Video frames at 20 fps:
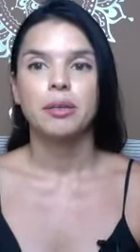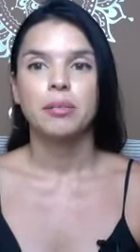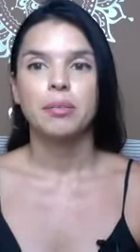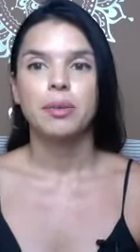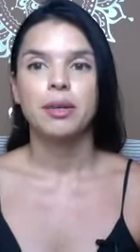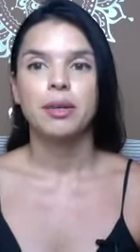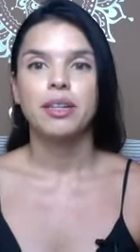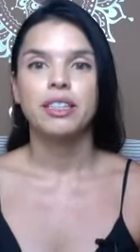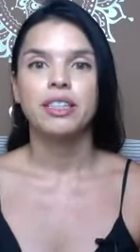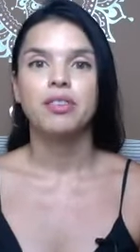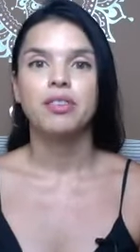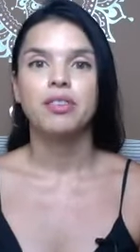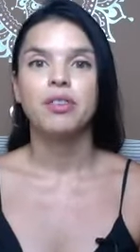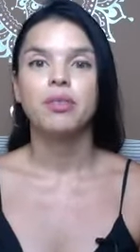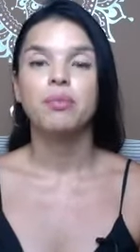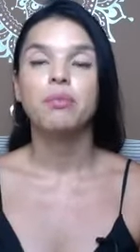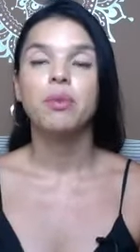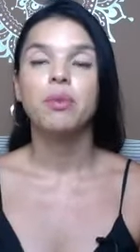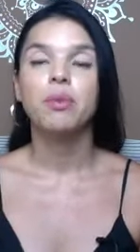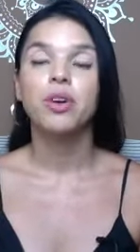but it's
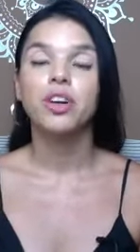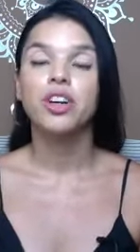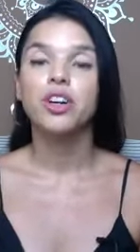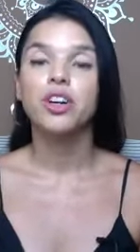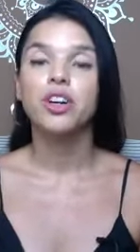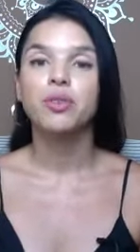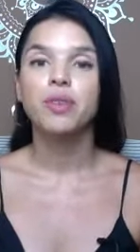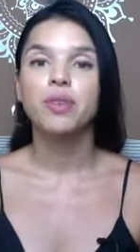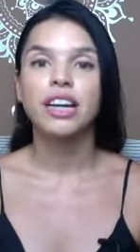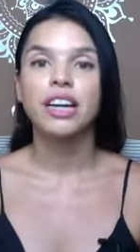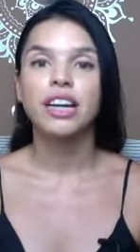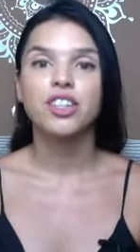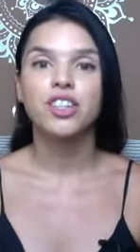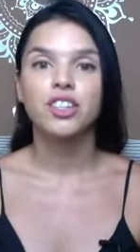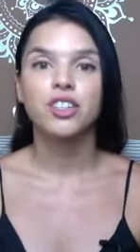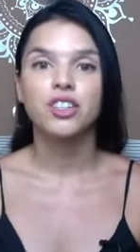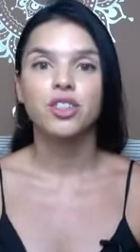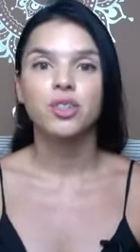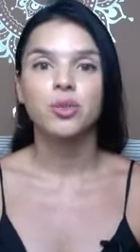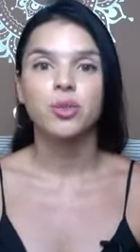even more
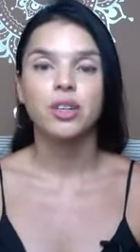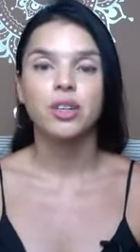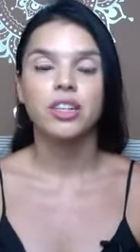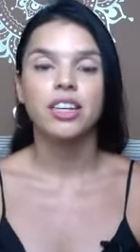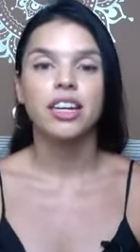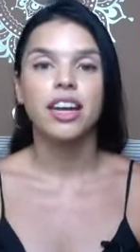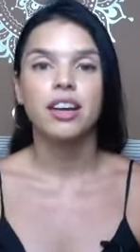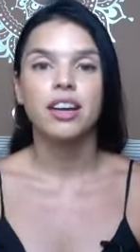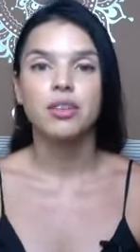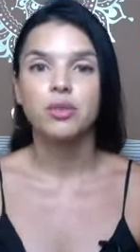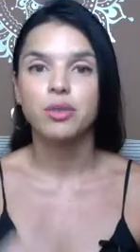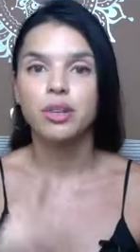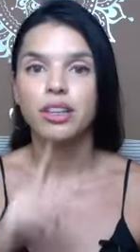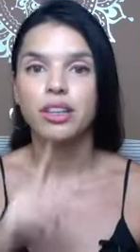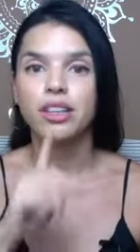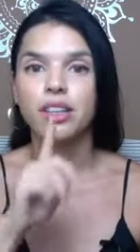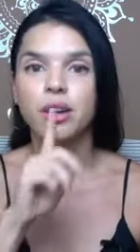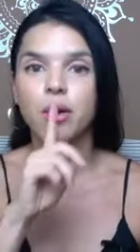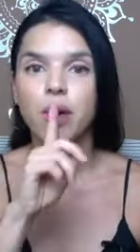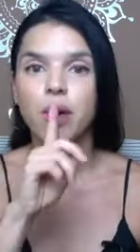courageous when you get
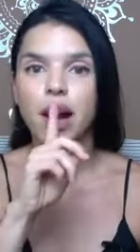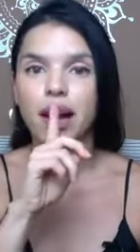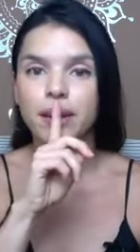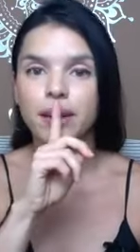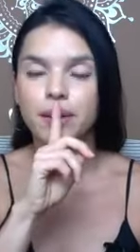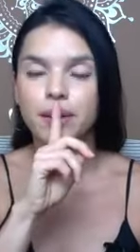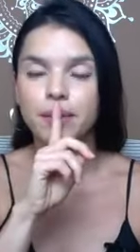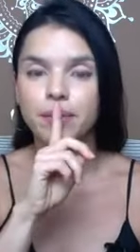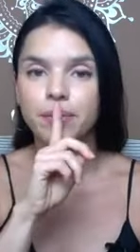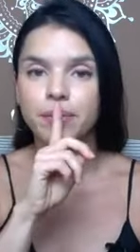really quiet